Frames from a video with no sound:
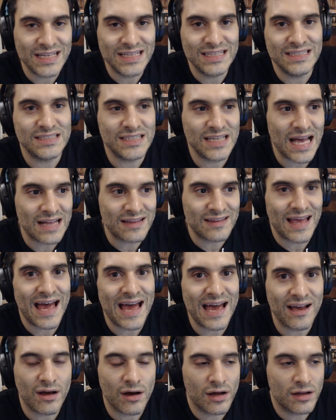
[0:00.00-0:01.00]
easy
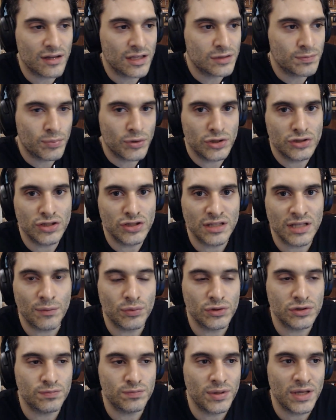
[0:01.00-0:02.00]
attack on this person that
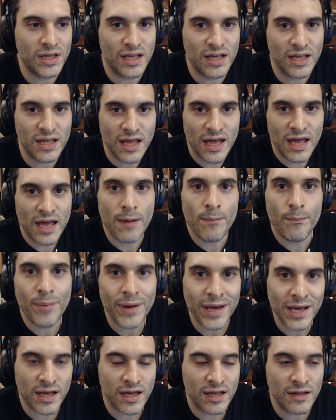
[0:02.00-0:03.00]
was being a
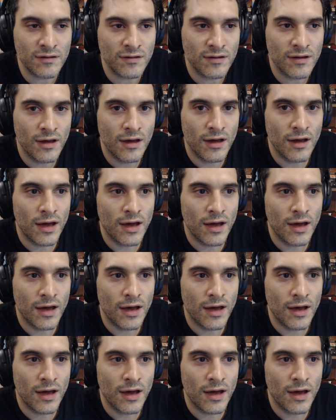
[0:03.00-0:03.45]
bigot